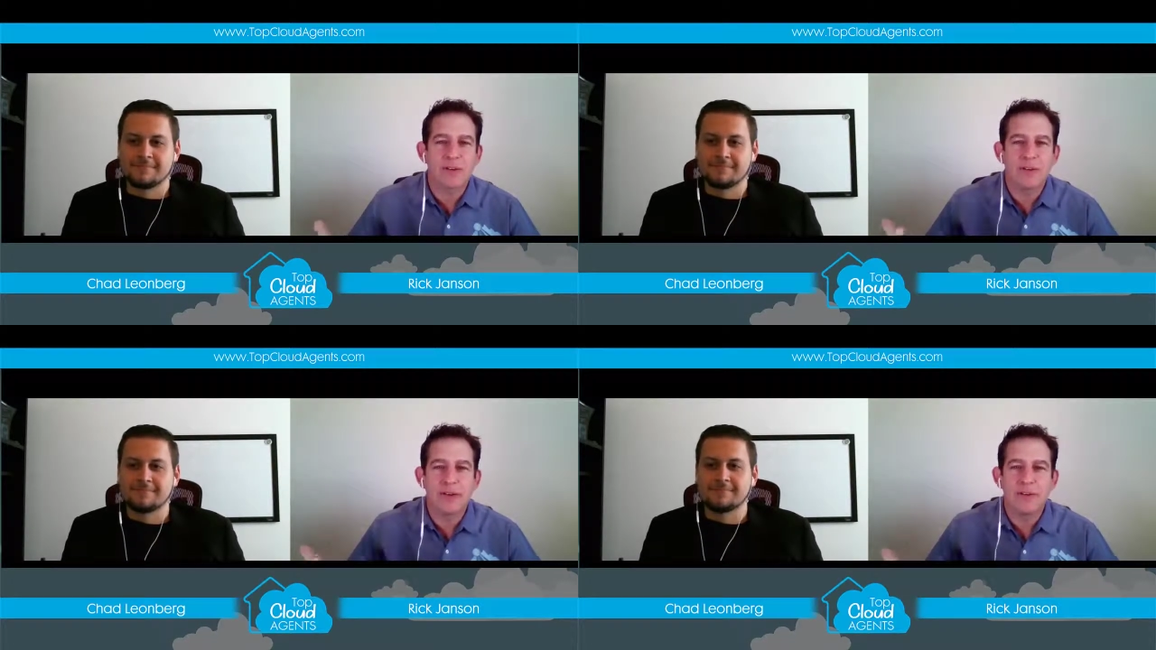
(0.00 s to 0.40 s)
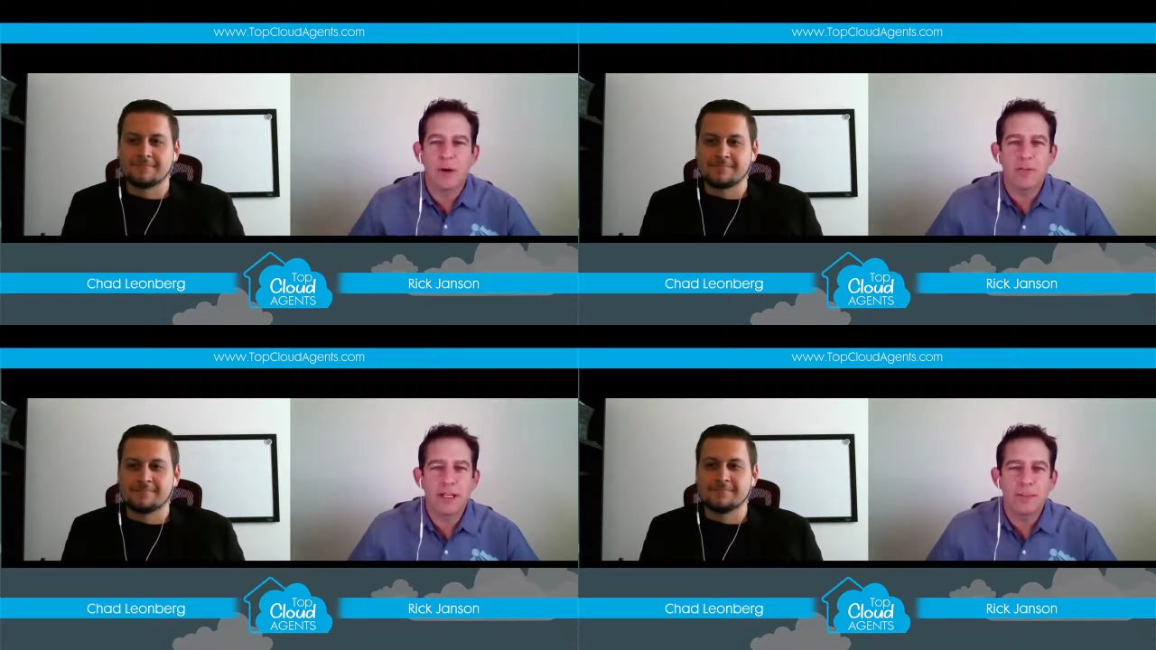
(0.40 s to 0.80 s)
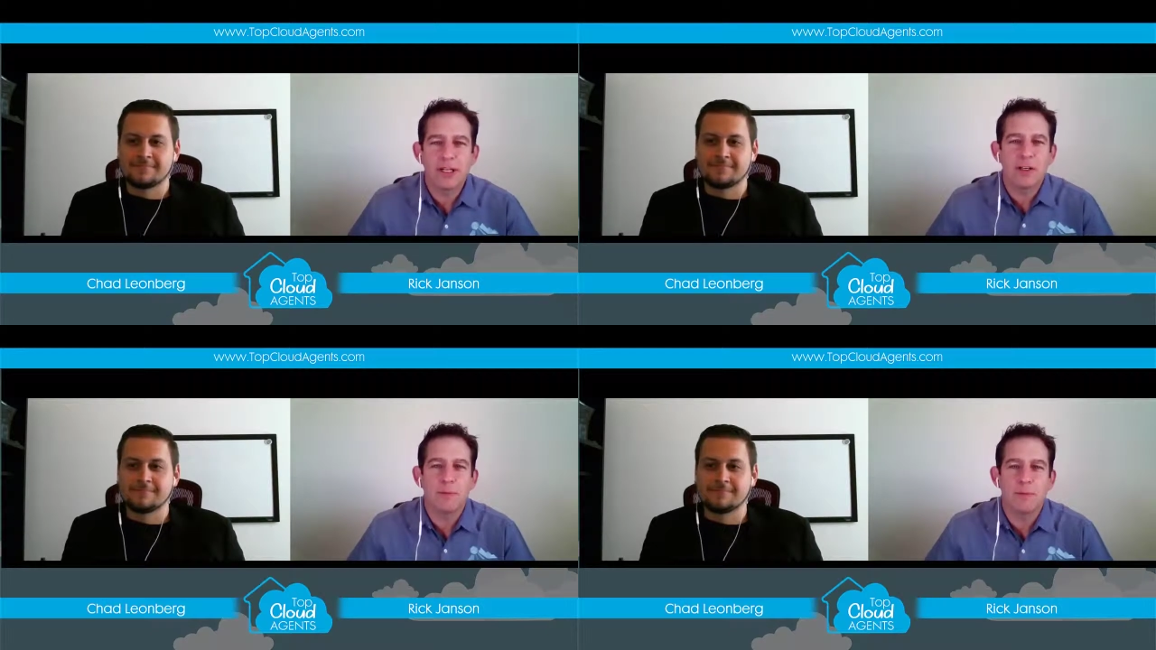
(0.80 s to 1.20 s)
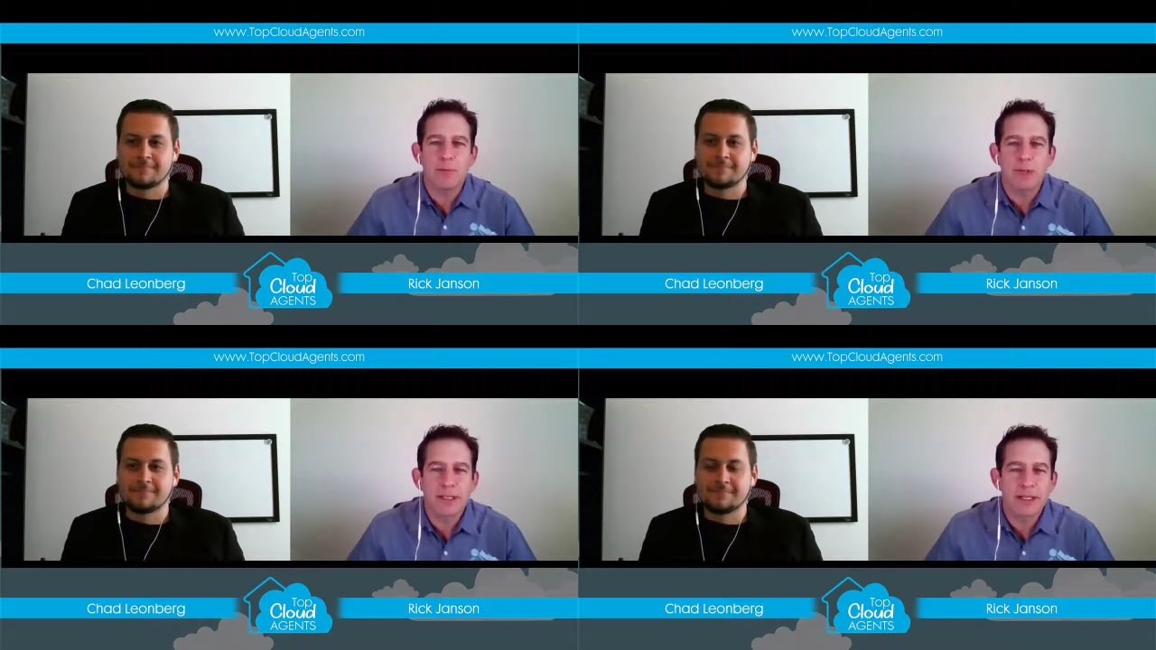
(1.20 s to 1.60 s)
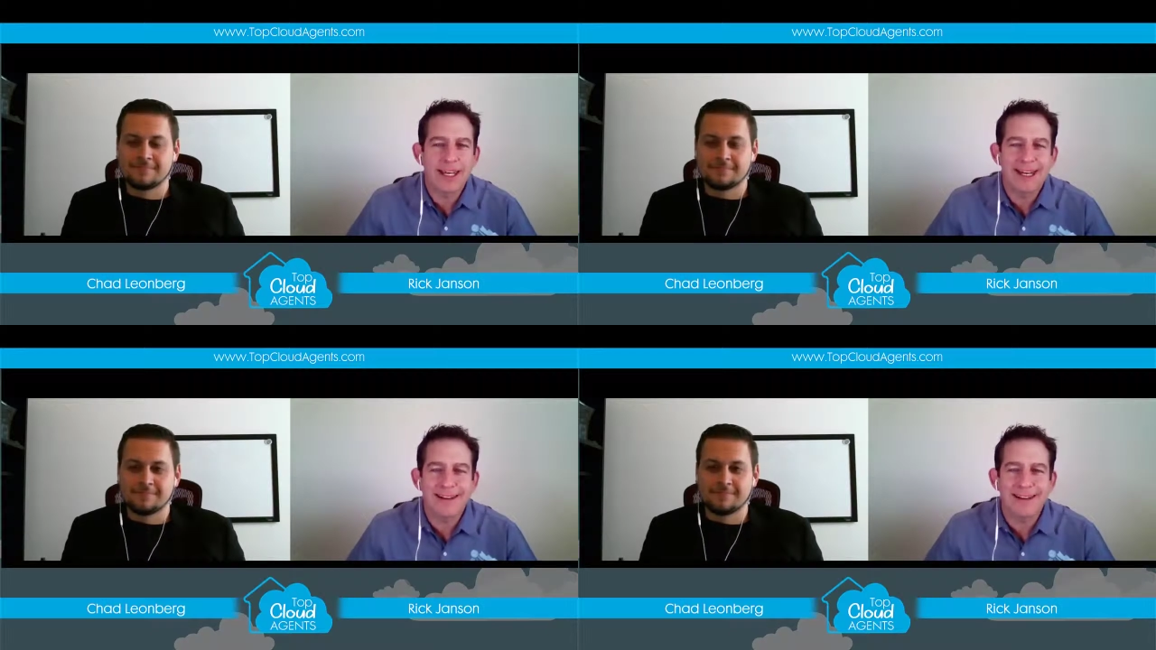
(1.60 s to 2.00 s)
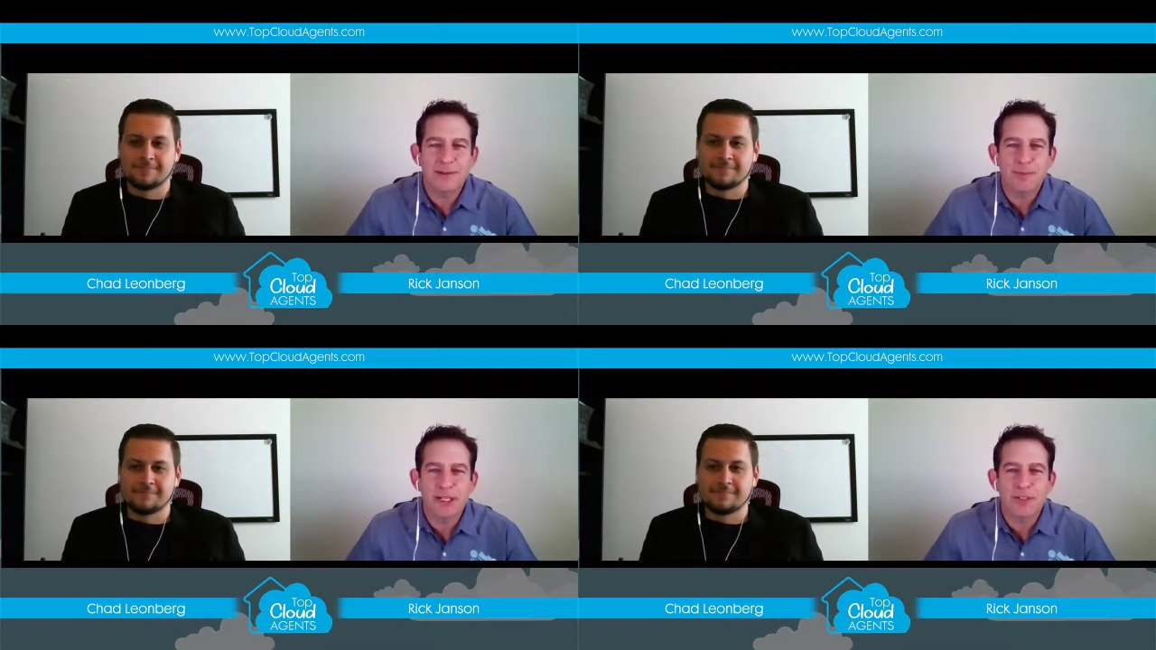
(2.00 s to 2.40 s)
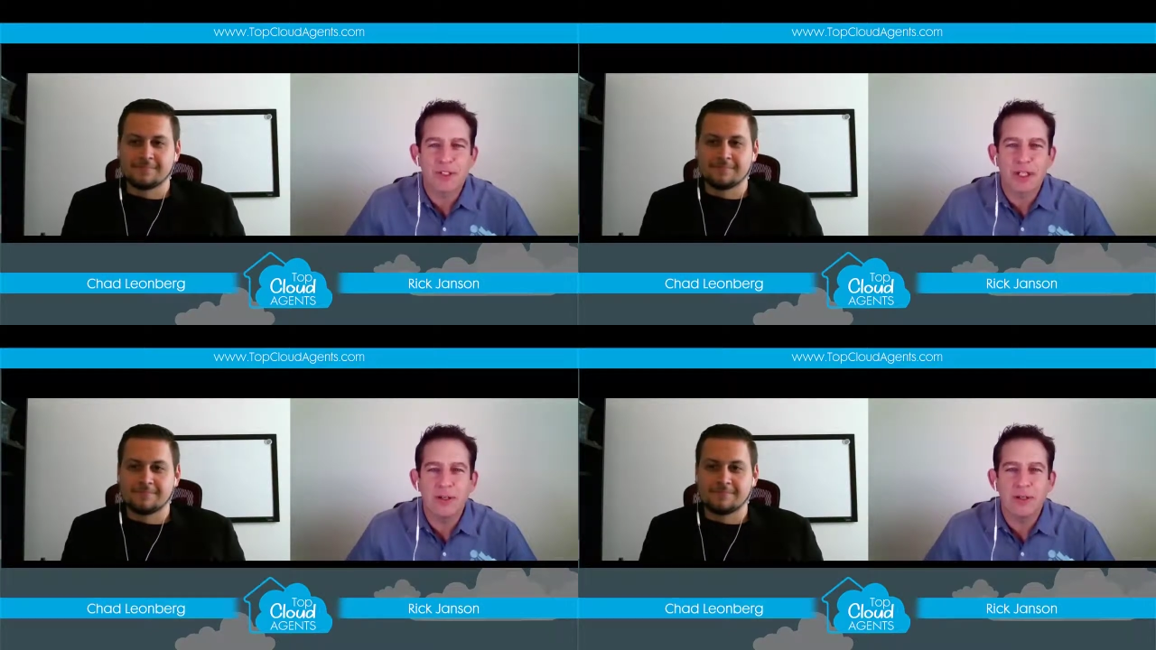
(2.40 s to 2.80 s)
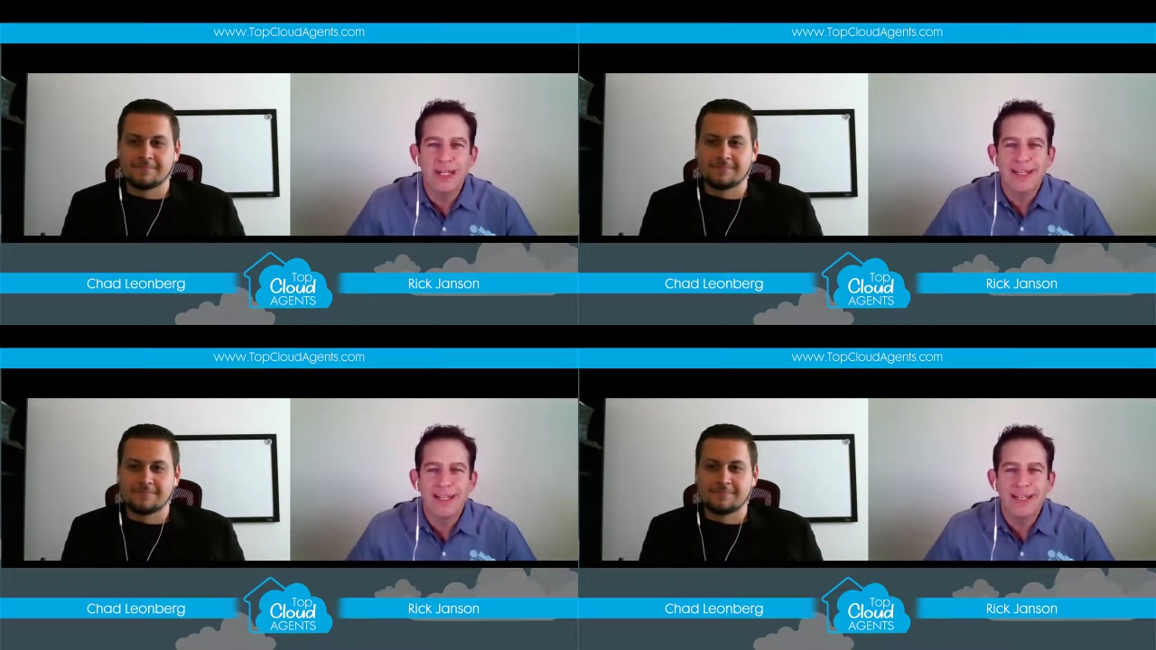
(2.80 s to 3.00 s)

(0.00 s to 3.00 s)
Speaker 1: you know of anybody who'd be a really good candidate to be on the show